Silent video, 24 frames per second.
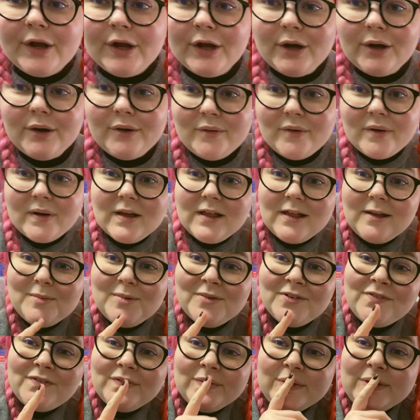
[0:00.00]
Oh,
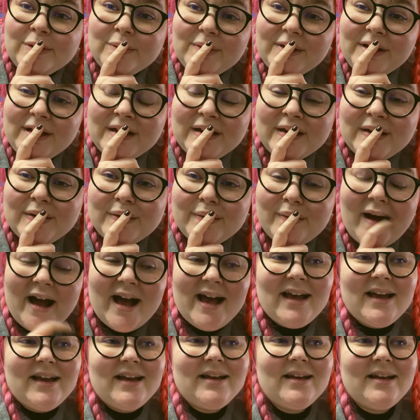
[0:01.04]
before we go,
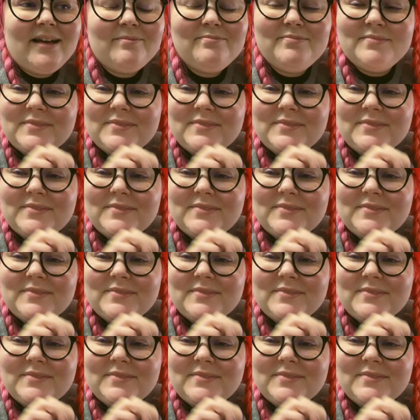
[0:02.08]
I,